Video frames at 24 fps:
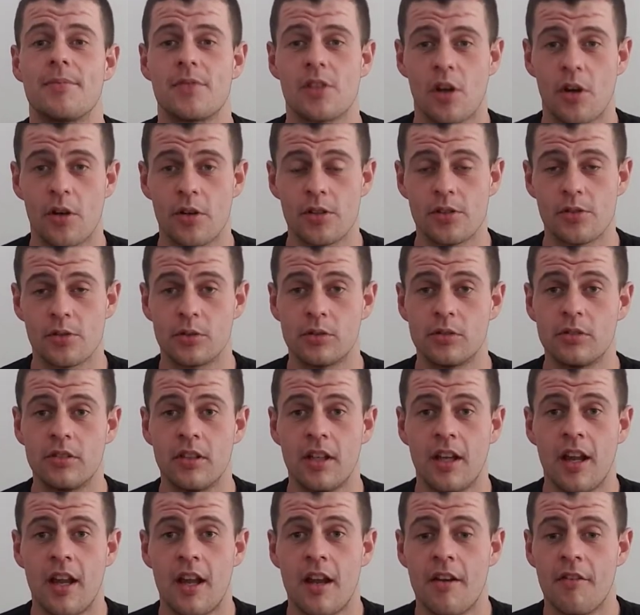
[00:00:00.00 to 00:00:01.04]
total
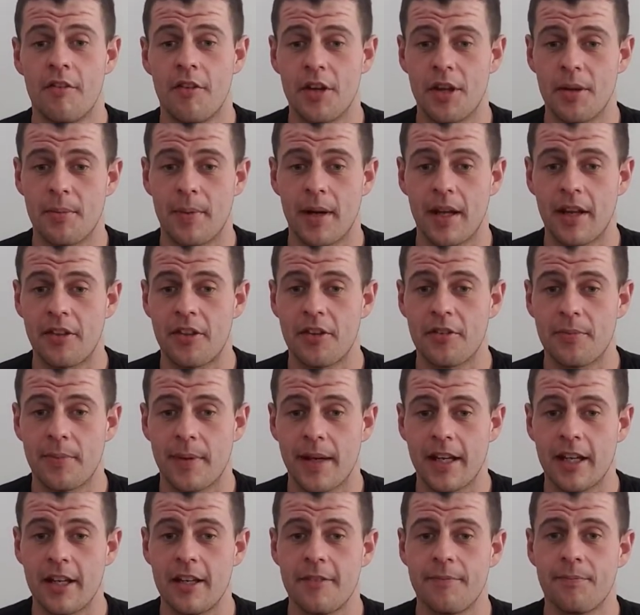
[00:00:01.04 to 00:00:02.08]
for the month of
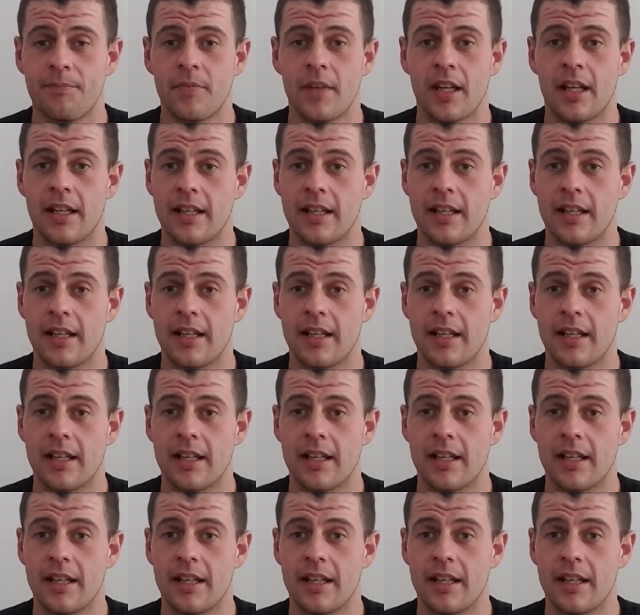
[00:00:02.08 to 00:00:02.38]
May,